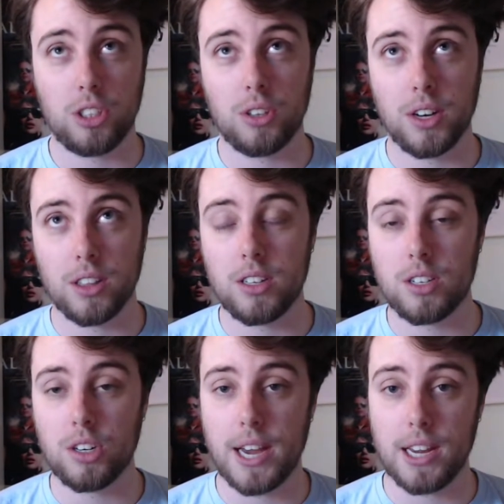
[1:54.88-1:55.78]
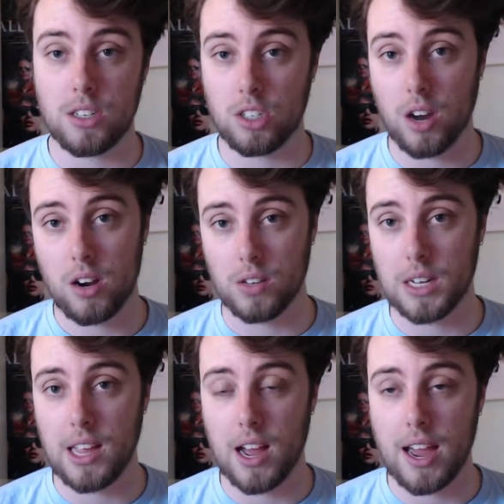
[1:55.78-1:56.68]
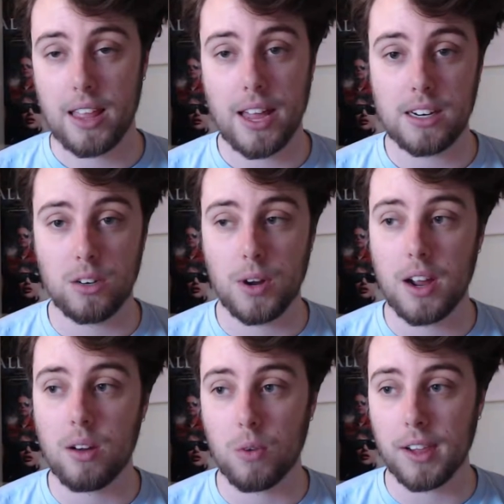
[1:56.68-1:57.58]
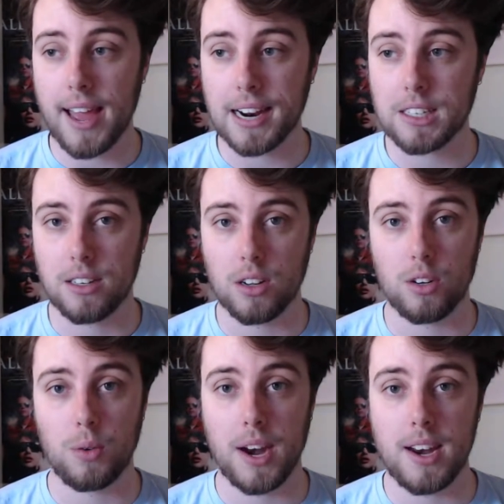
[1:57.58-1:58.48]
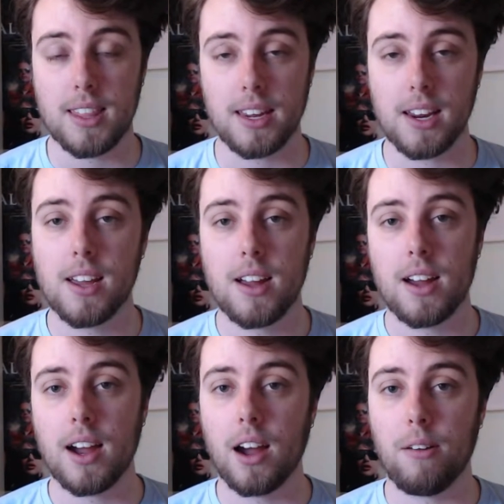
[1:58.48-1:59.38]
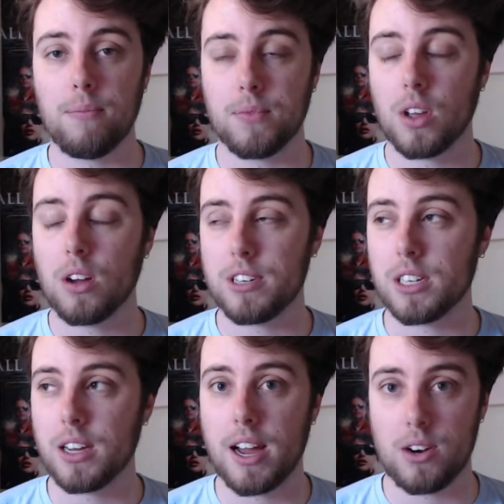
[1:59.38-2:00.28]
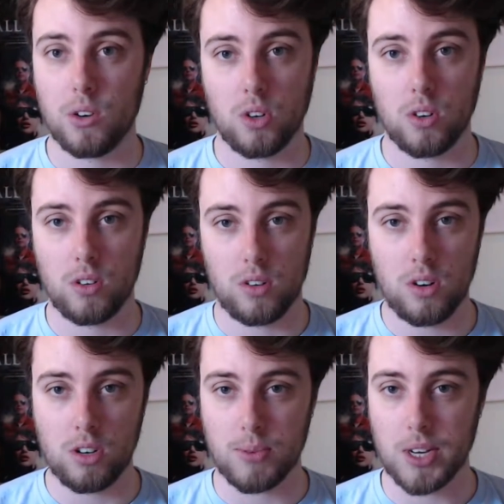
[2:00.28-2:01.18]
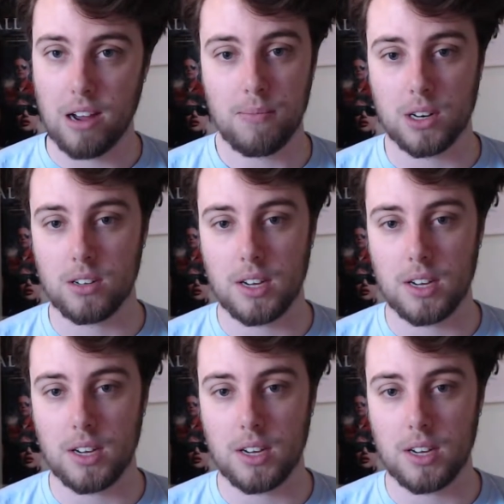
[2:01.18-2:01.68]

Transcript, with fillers: during those two days, generally, I like to uh, relax and not do anything. Um, obviously, I do do YouTube stuff